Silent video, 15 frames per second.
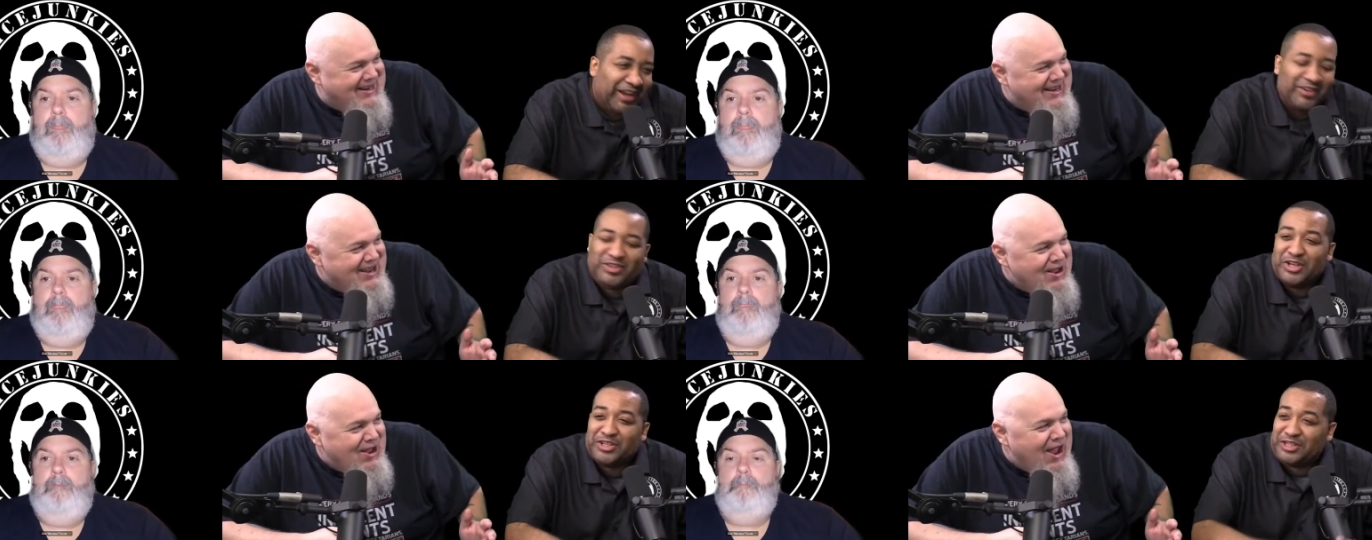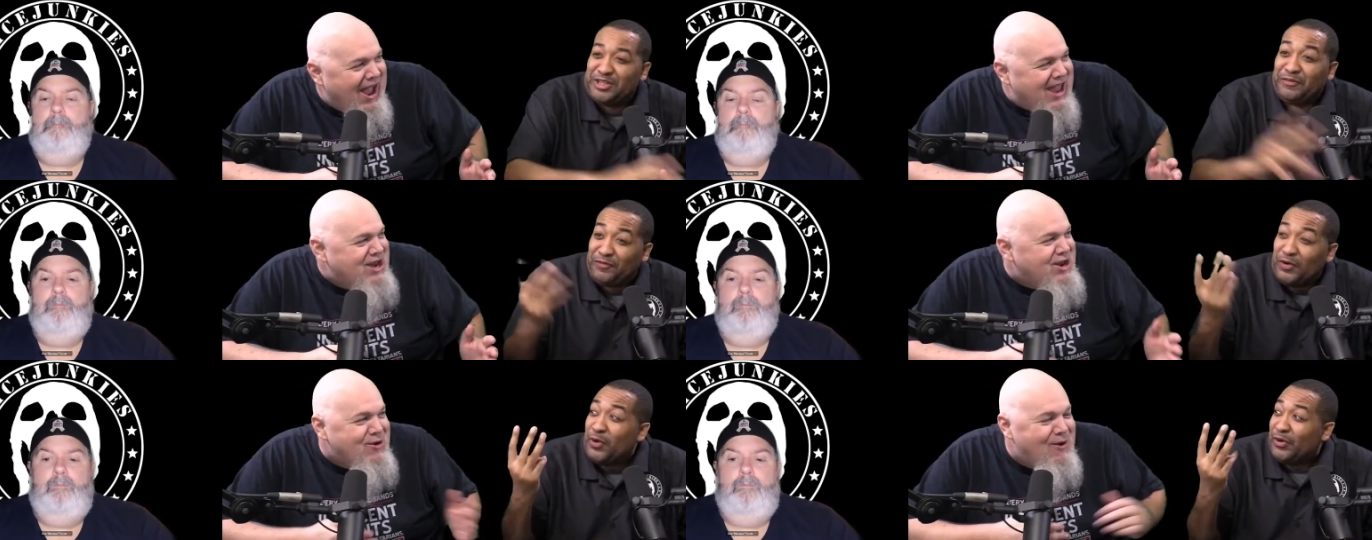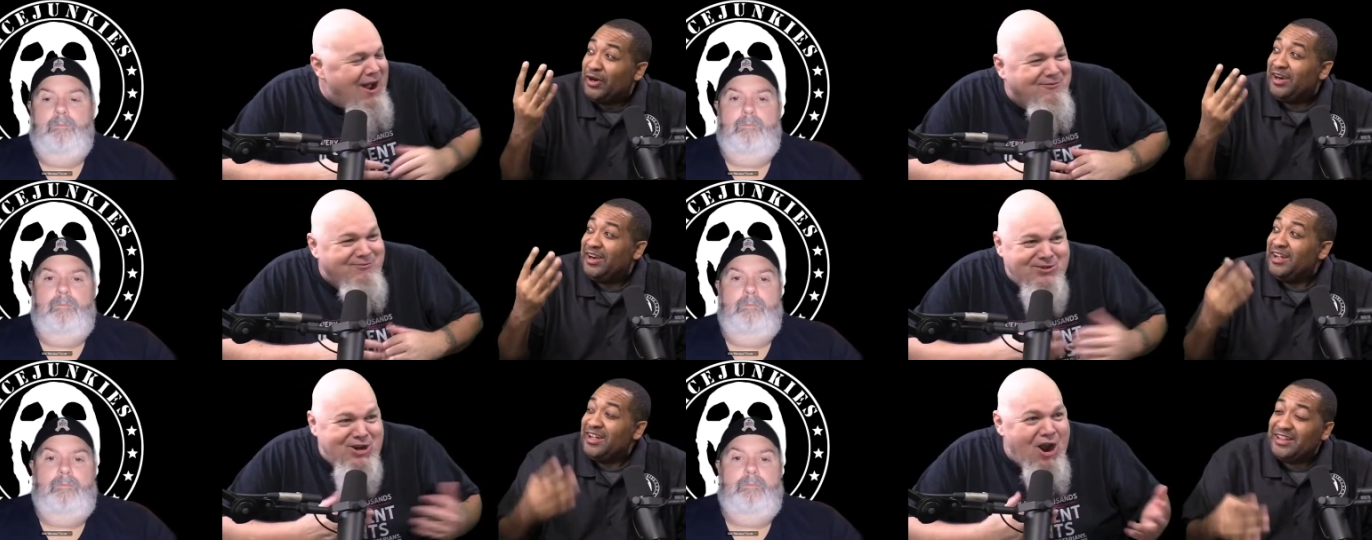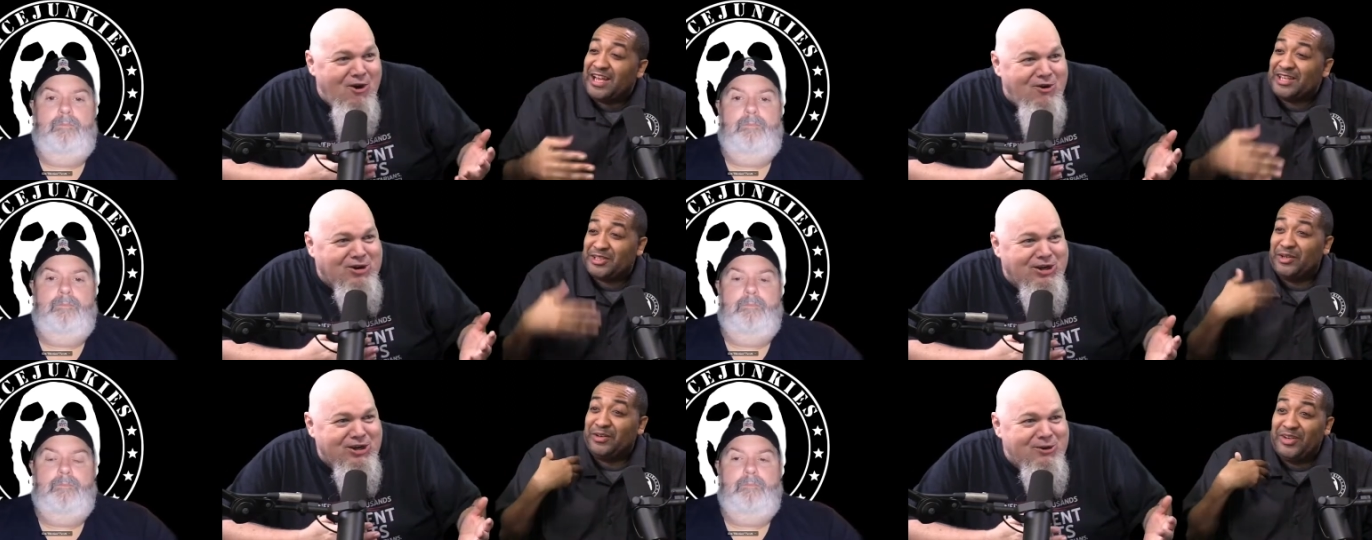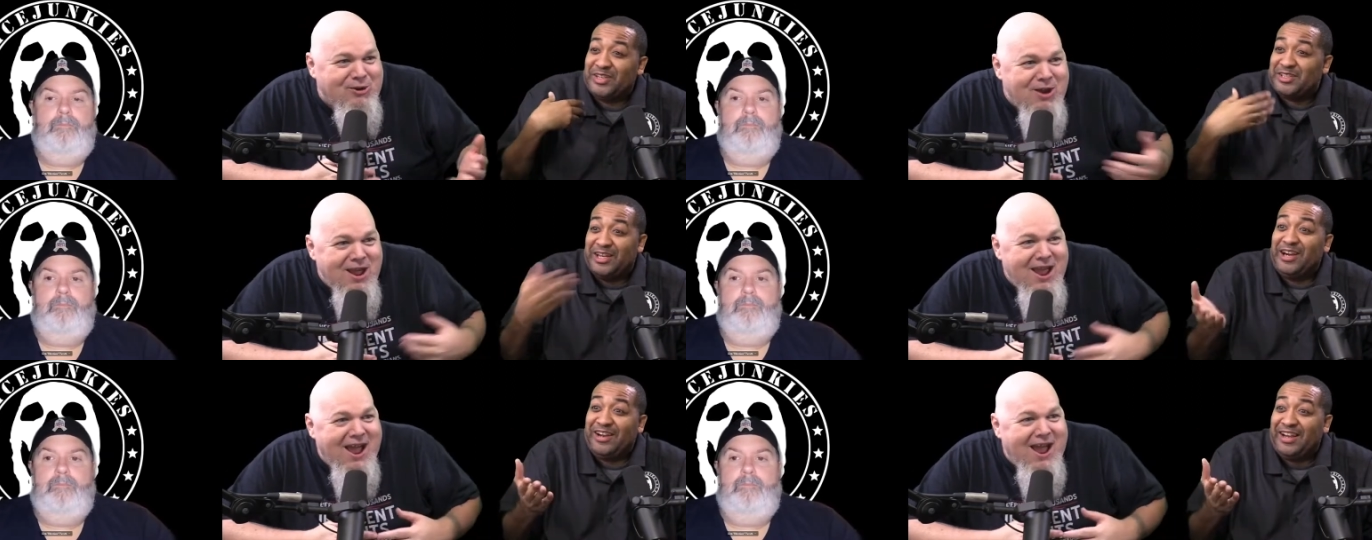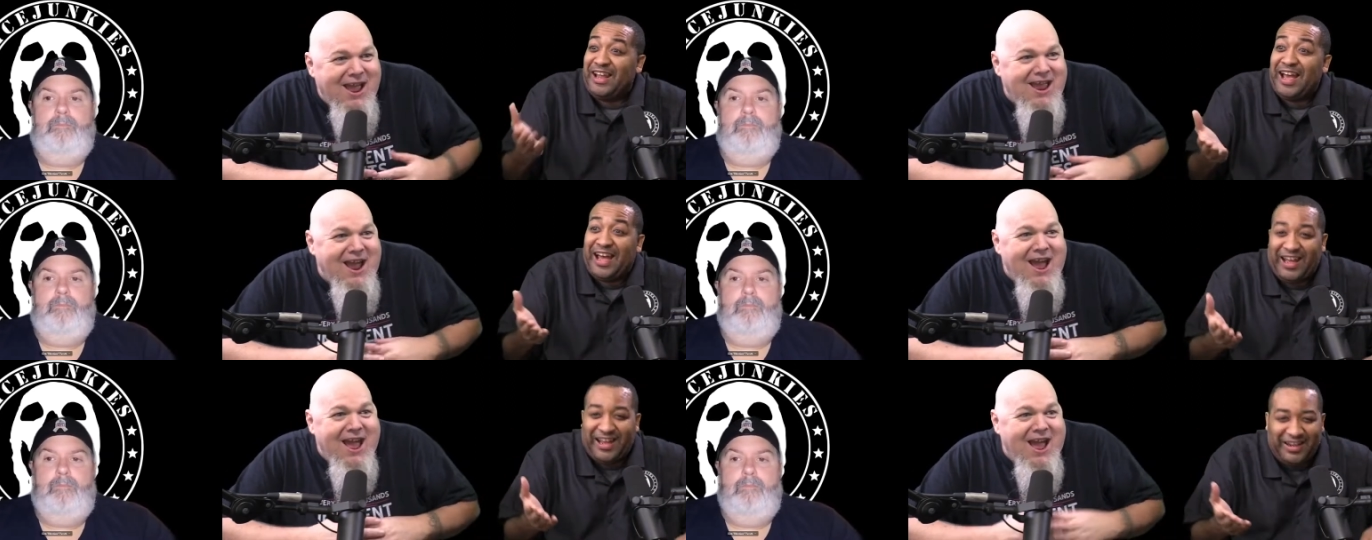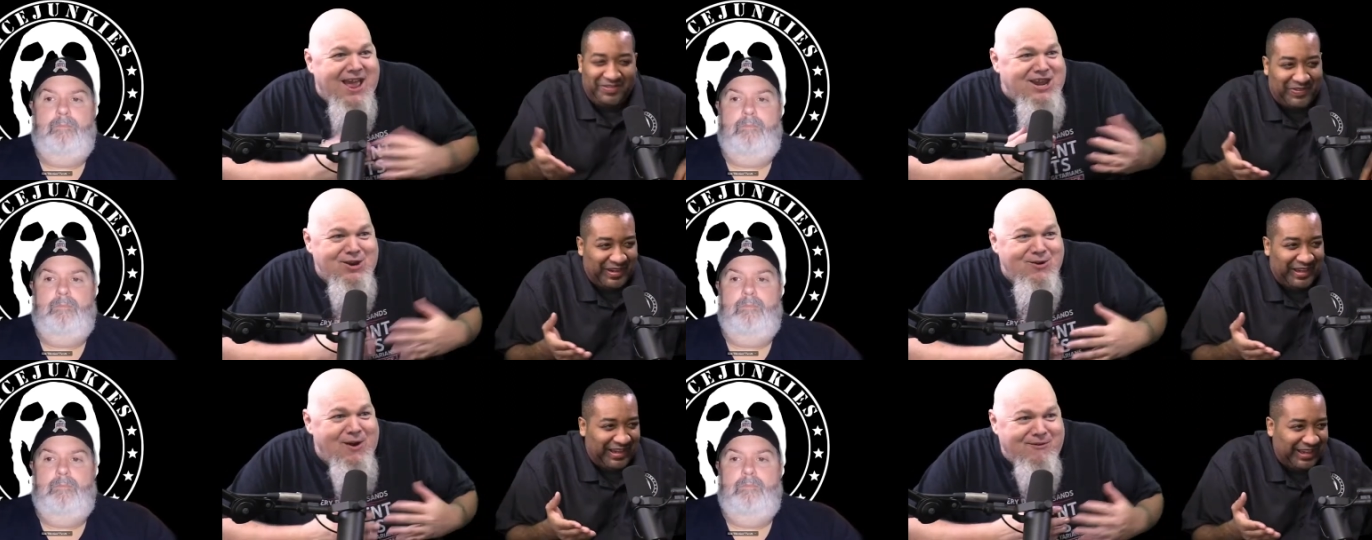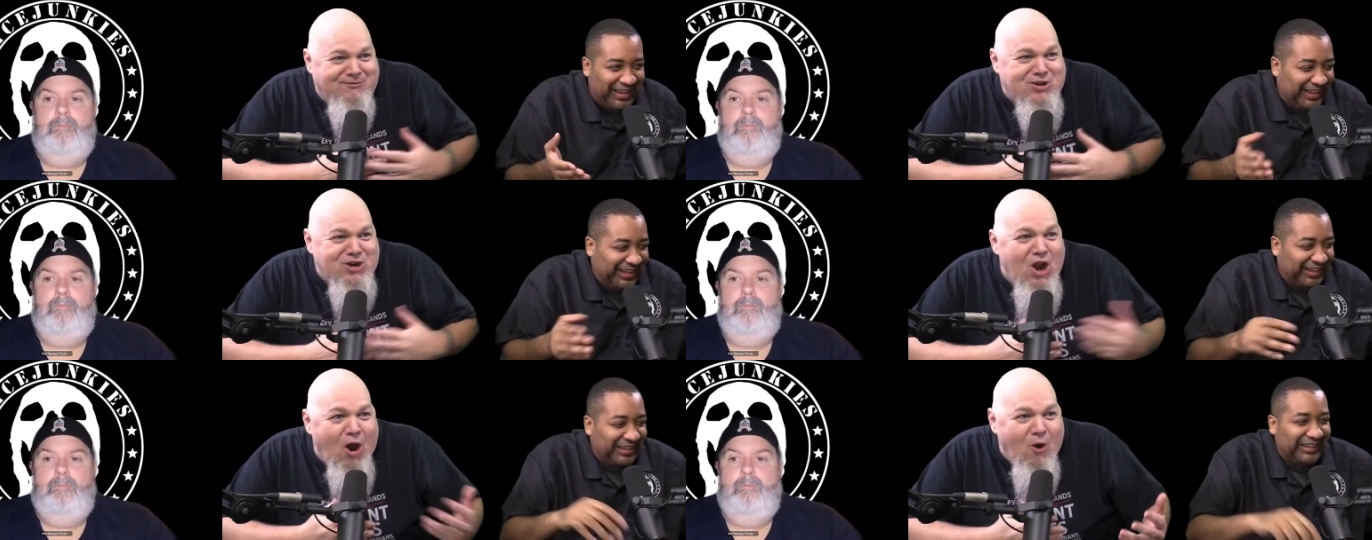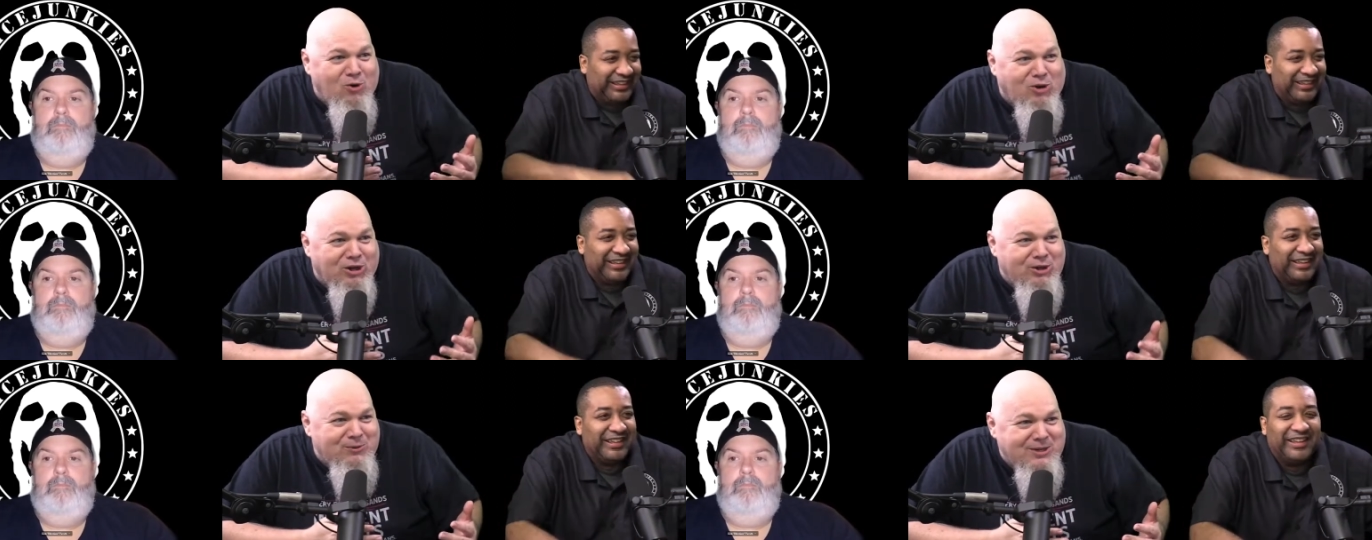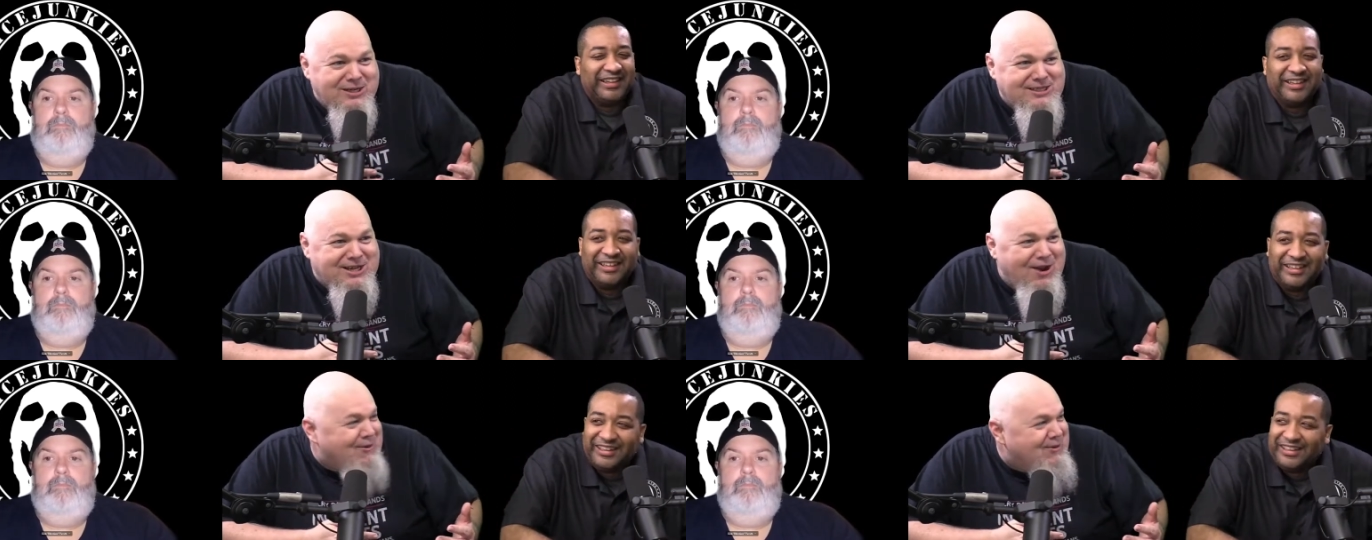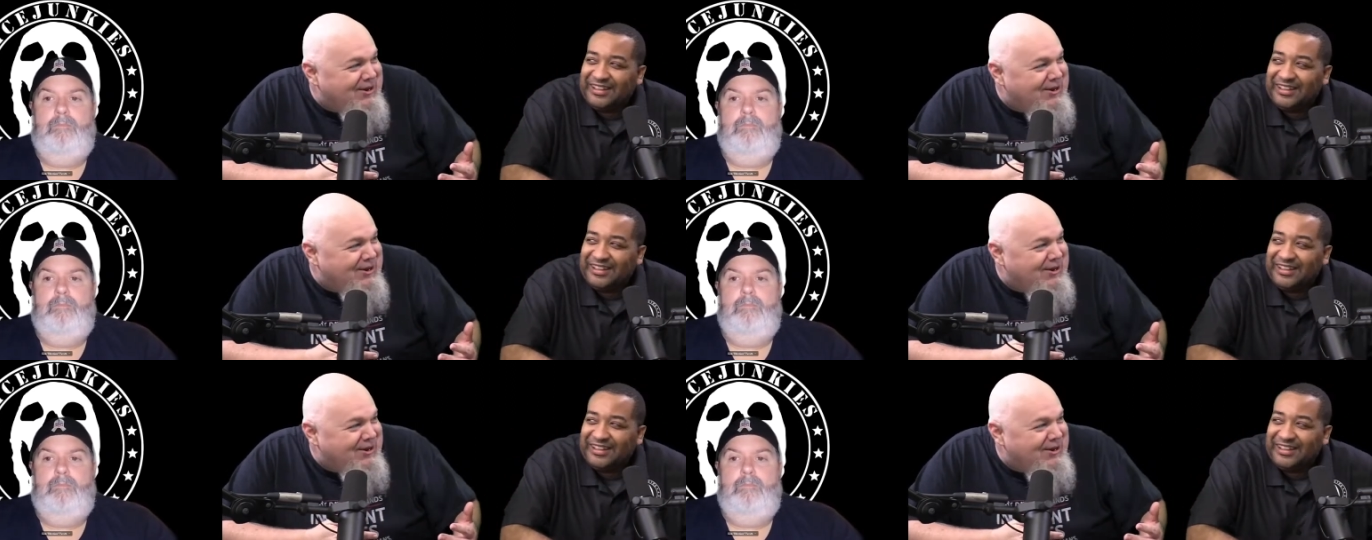Speaker 1: just the and four. you have no That's clue. The reason they're alive, yeah. and you have no clue what's going